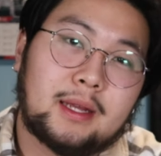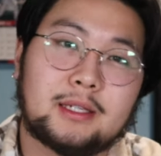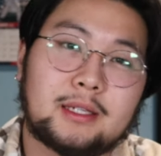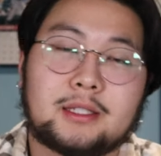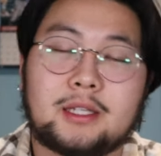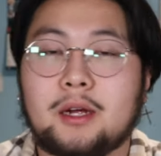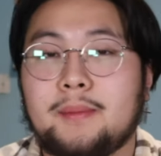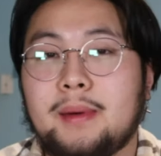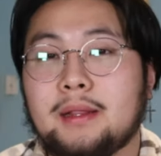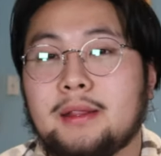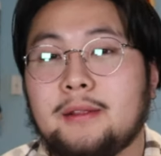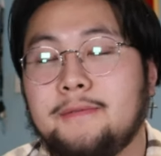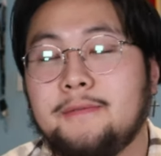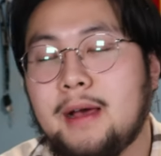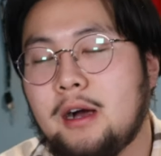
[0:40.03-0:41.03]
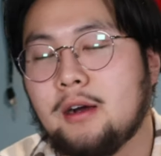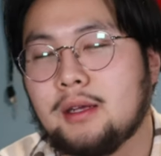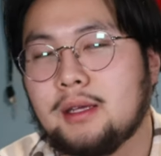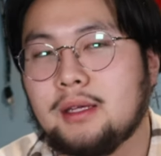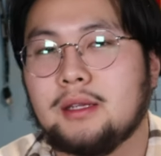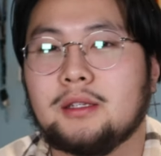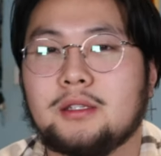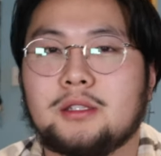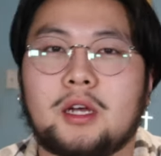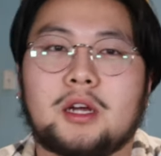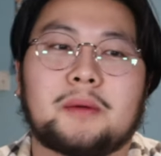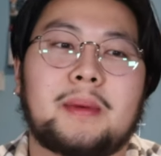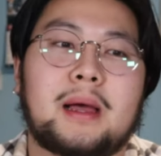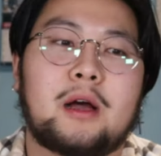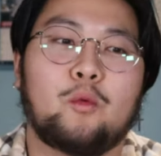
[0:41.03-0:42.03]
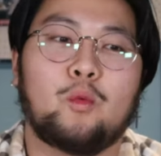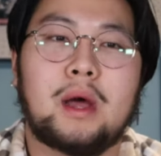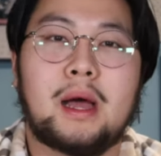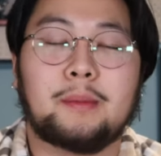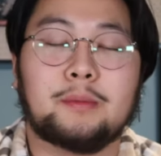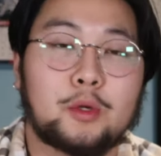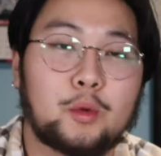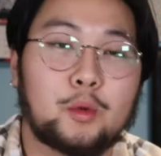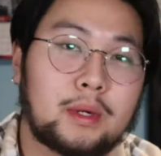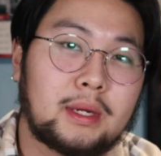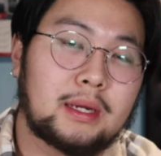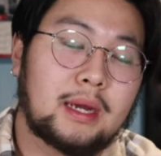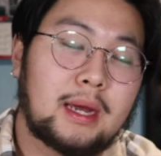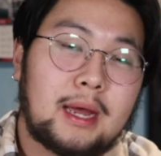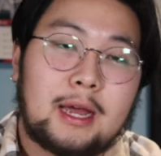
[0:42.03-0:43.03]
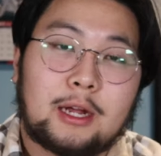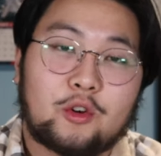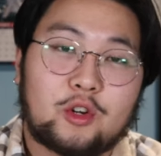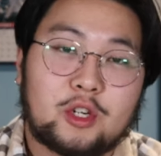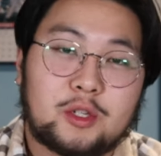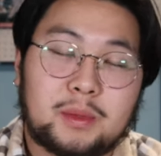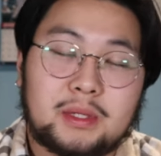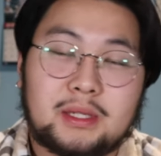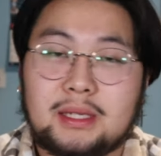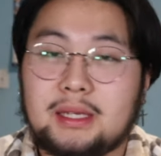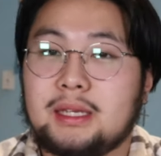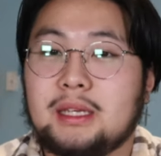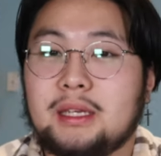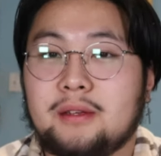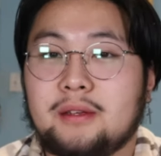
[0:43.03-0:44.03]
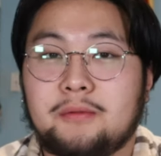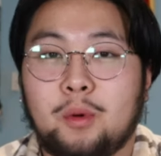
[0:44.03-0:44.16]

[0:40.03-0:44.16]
talk about the Falcons, talk about what I'm doing Christmas Eve,